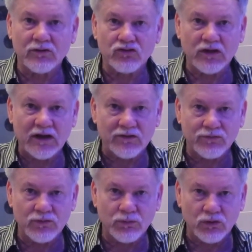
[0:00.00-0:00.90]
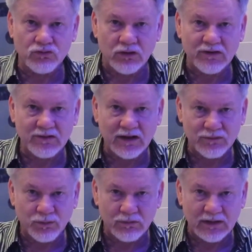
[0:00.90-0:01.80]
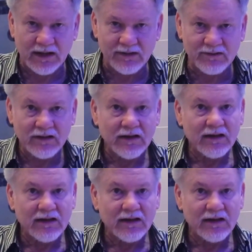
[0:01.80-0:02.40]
she has a few more drinks and gets more relaxed?